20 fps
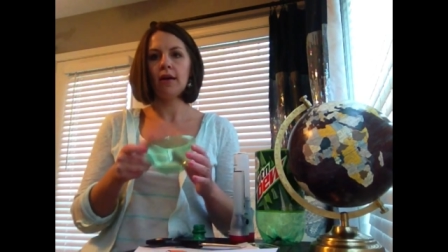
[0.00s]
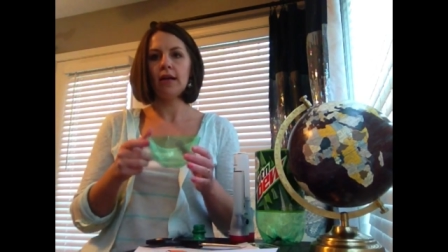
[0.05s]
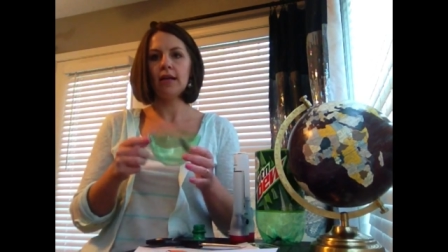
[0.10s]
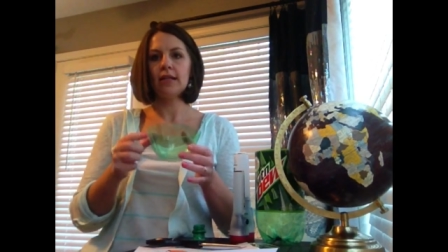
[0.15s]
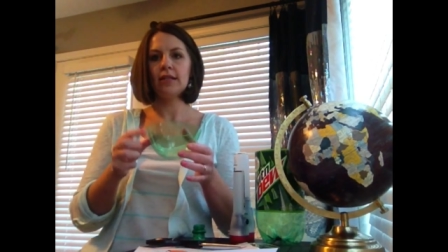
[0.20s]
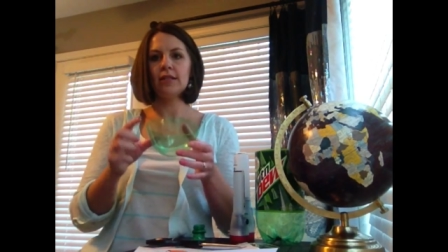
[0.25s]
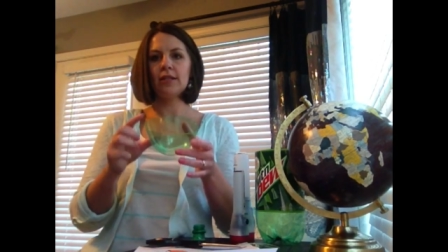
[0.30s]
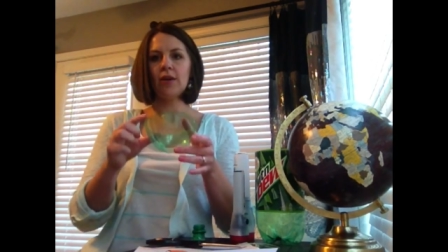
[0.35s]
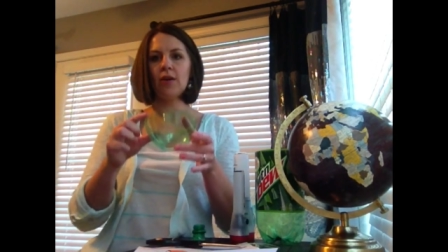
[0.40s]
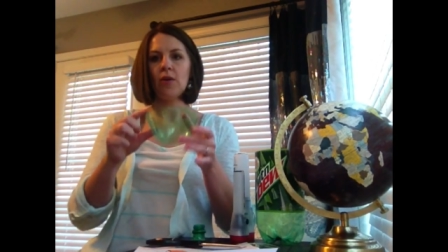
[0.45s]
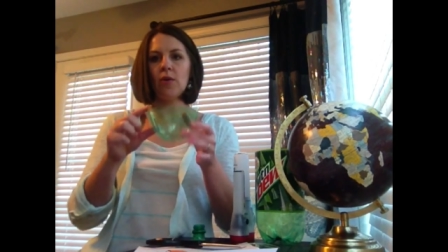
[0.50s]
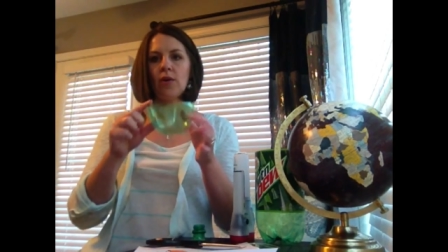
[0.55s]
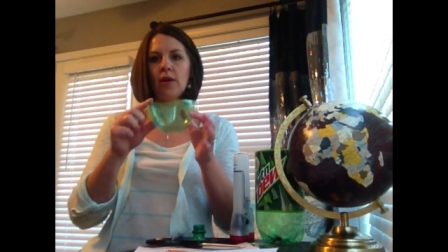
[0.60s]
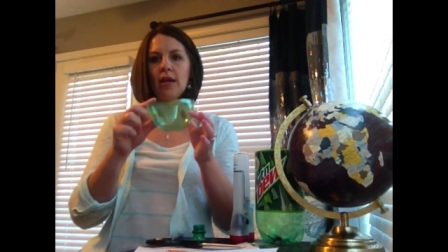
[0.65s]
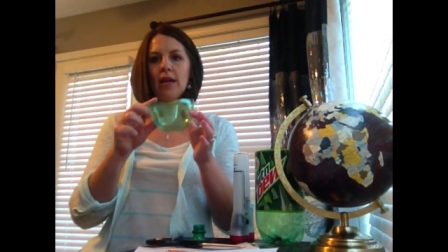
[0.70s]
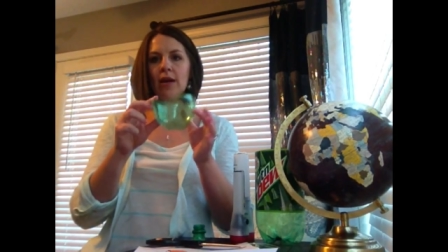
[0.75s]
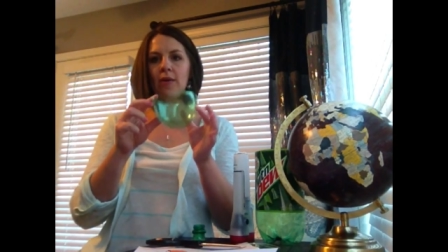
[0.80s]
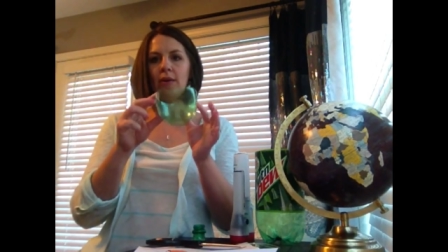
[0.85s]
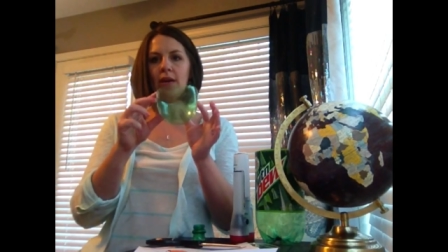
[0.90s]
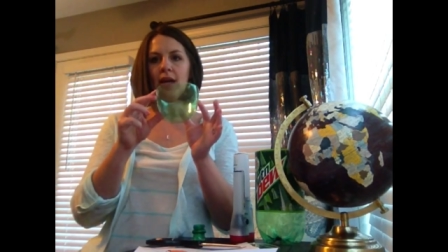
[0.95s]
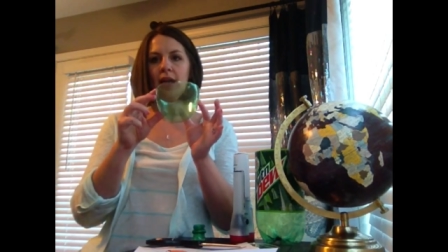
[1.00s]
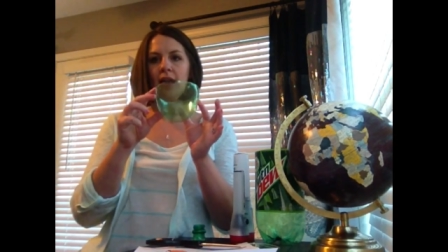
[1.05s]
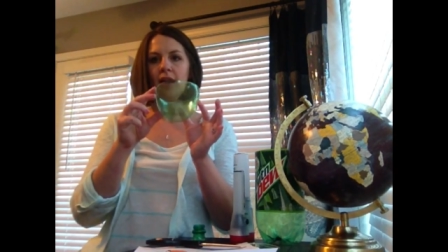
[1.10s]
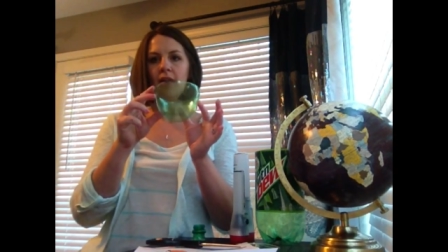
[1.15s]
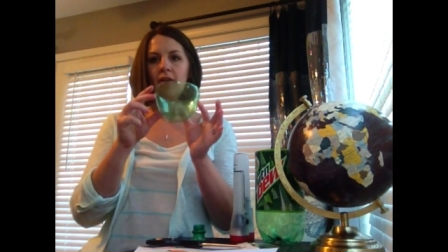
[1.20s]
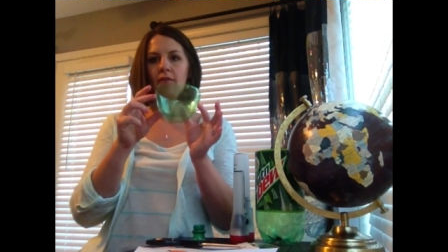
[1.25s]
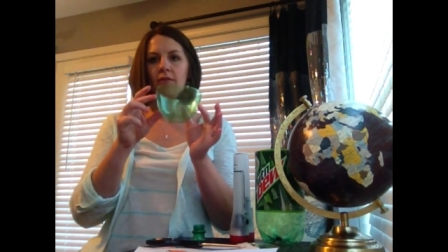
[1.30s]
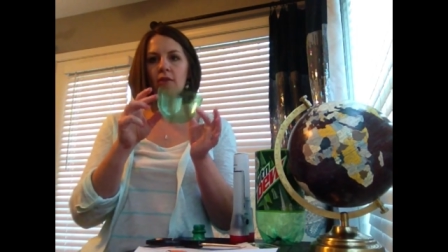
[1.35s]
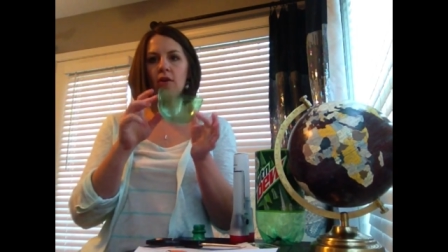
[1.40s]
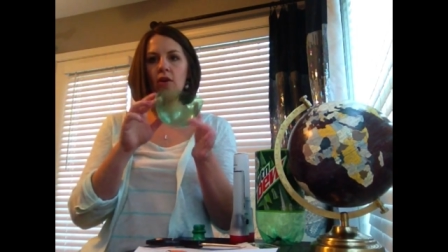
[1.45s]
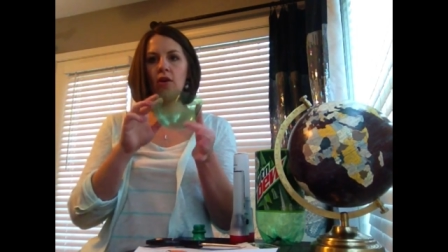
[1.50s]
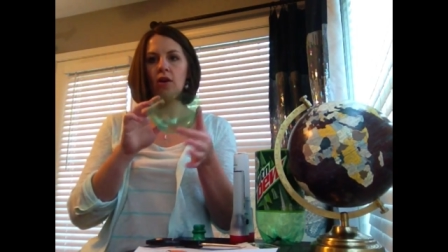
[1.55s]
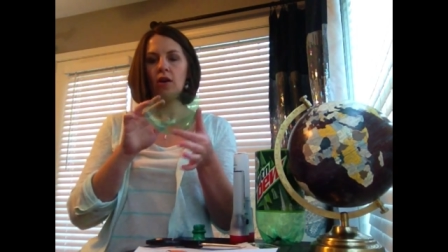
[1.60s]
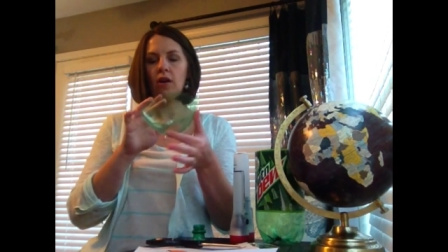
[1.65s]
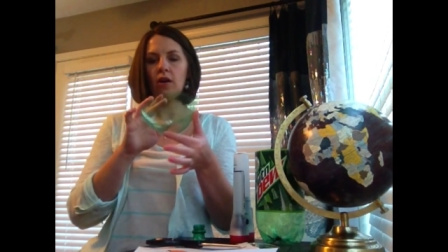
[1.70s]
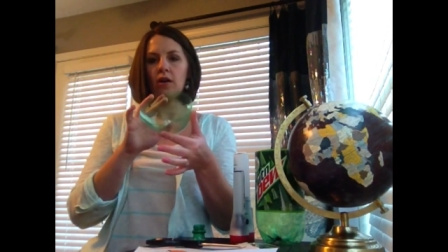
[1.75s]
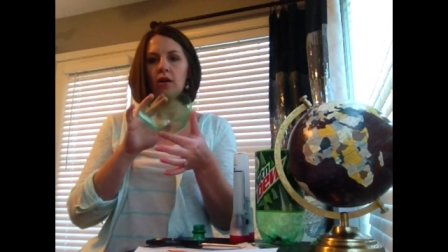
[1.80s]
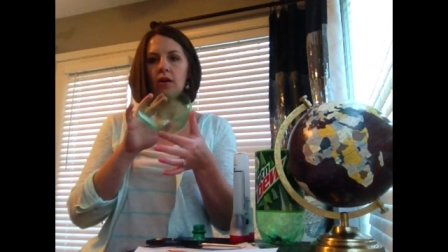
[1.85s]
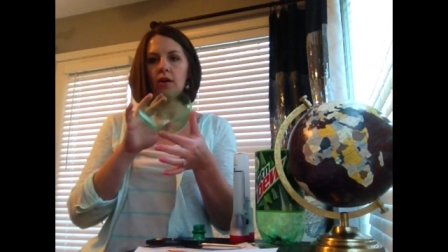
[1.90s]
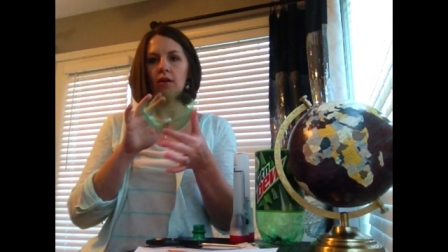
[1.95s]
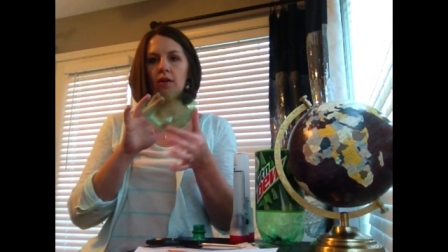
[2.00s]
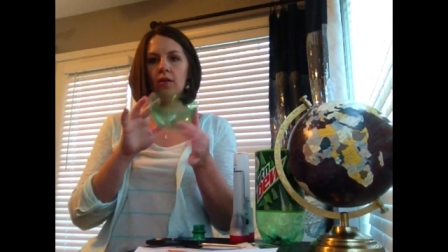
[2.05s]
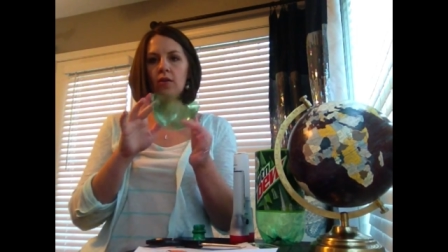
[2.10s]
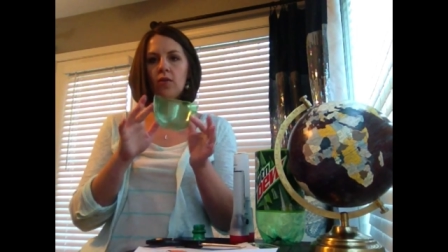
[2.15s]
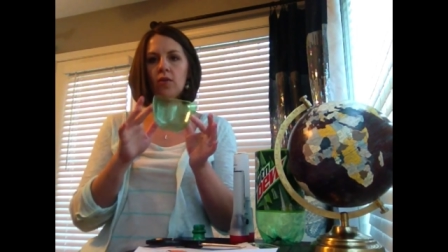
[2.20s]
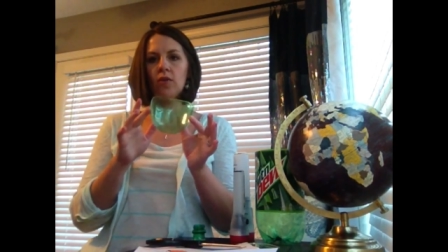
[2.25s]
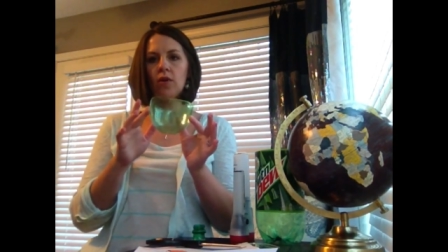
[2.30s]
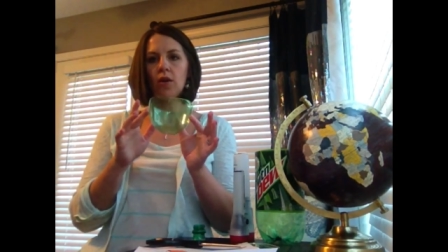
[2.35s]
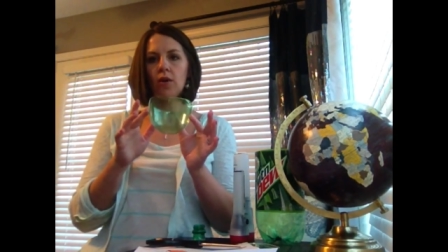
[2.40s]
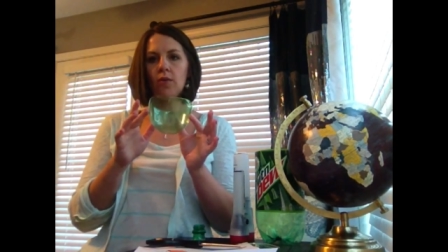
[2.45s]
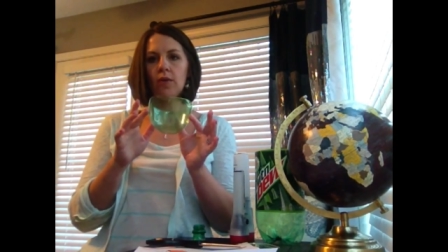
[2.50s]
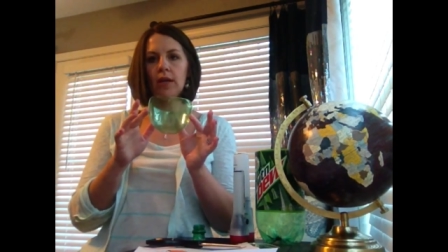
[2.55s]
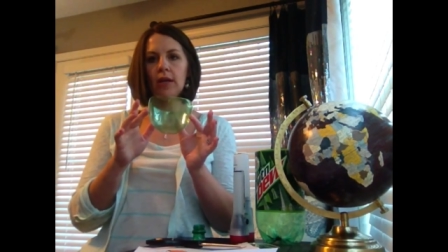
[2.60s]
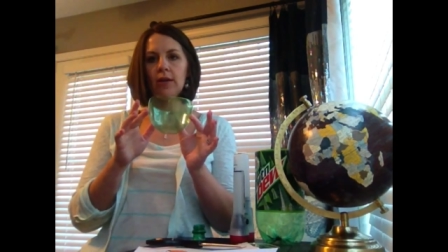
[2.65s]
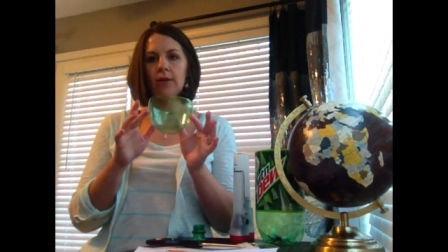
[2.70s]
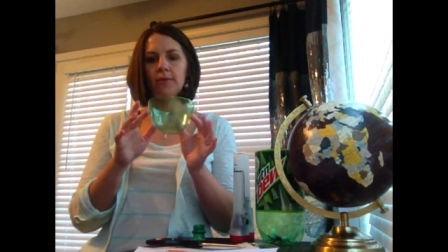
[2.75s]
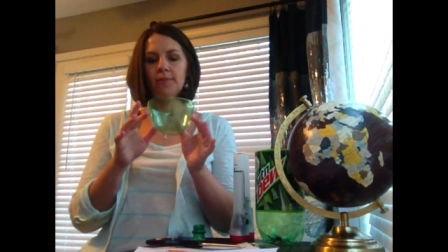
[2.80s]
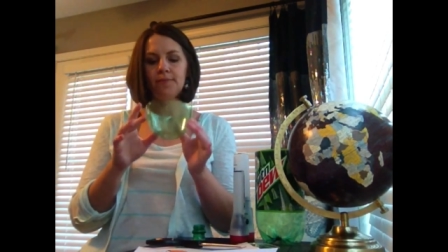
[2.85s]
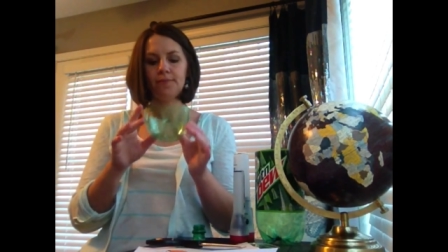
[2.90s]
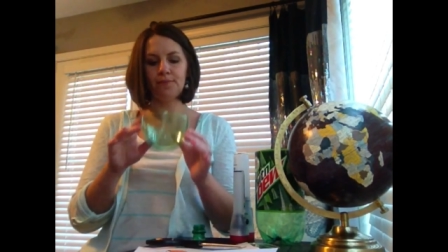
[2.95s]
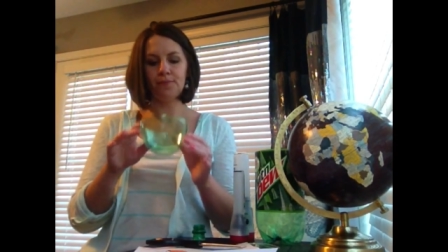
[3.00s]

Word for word: so now we have our little cone here.